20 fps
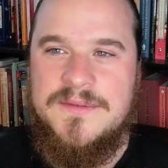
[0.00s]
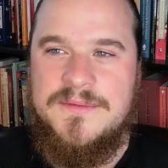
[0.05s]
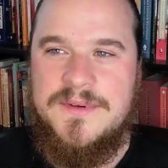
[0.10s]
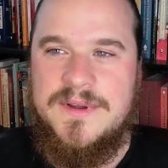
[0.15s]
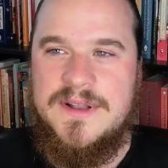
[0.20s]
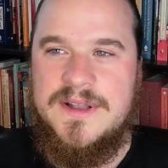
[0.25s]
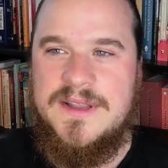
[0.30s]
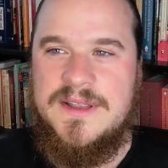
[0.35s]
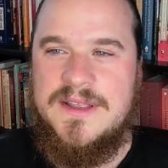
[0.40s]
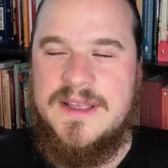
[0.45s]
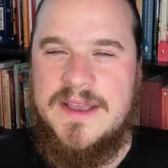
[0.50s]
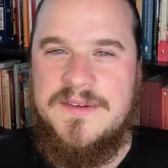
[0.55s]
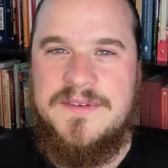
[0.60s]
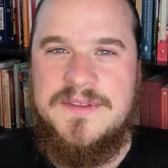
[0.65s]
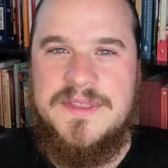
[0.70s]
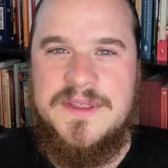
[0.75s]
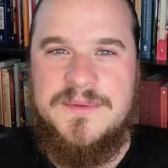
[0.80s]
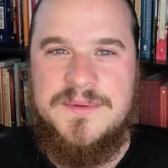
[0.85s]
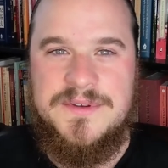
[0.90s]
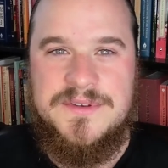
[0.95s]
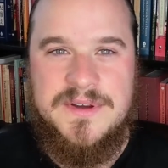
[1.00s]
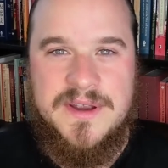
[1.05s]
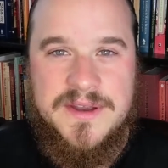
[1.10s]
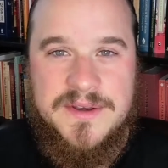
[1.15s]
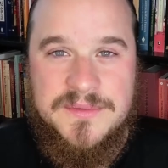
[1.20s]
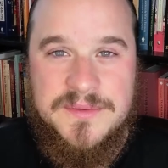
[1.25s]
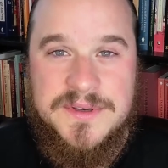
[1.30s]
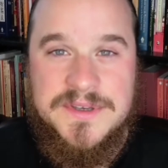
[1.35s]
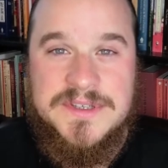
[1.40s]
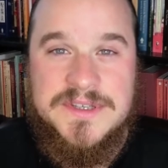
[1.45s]
Really, everything we're
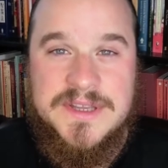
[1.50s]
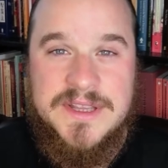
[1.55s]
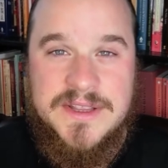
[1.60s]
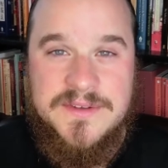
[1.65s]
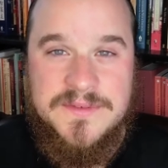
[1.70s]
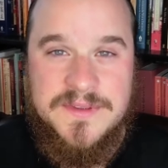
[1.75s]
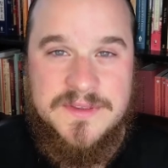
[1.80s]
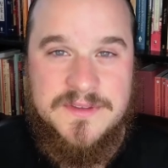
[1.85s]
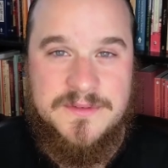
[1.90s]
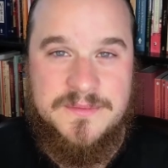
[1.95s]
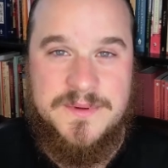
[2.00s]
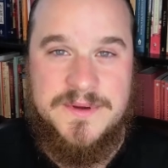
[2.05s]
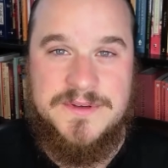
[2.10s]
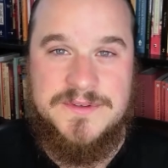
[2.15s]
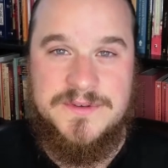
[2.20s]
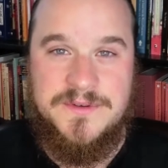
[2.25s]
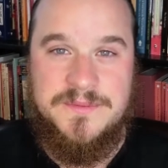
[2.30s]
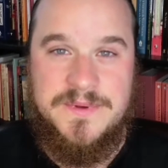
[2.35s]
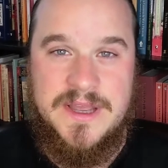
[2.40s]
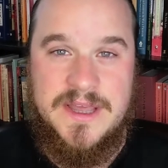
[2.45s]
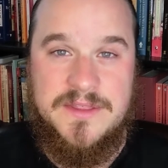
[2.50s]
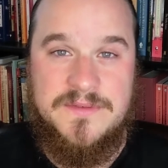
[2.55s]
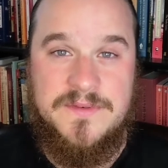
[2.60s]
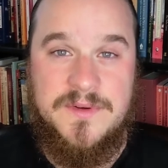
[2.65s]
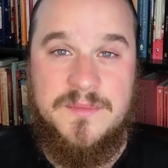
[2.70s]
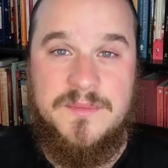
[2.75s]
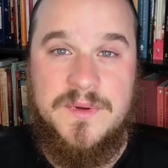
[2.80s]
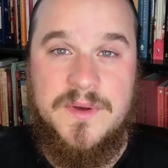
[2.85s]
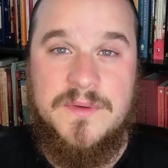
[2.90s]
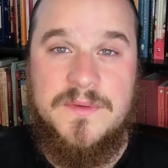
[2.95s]
trying to achieve in the spiritual path
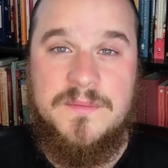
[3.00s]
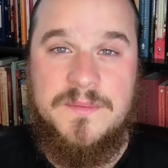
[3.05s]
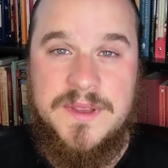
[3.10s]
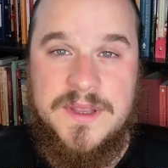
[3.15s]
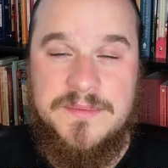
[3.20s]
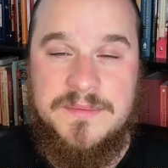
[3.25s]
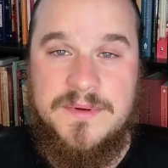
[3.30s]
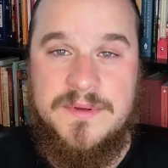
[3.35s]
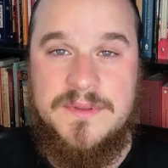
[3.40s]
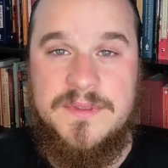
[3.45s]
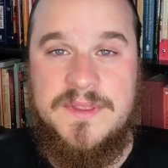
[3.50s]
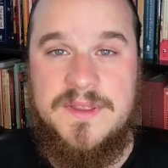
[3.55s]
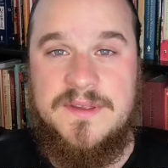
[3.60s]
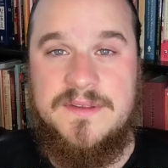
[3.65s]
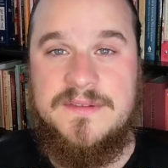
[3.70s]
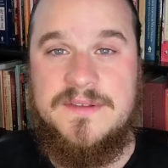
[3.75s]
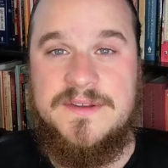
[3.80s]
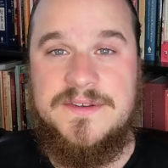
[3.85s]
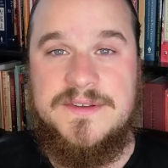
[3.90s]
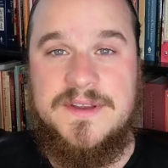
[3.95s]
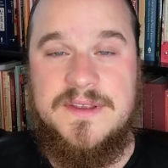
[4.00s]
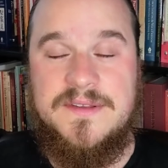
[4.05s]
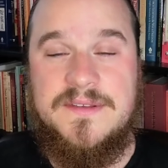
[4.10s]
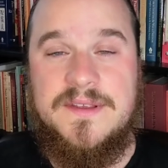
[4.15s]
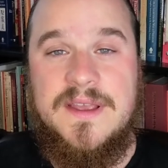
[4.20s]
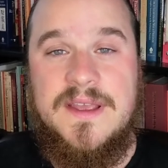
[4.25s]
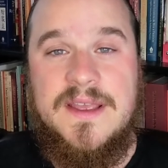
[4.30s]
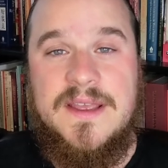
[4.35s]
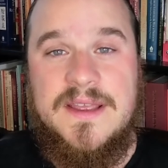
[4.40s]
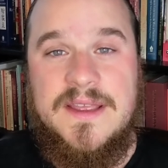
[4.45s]
for most people, things such as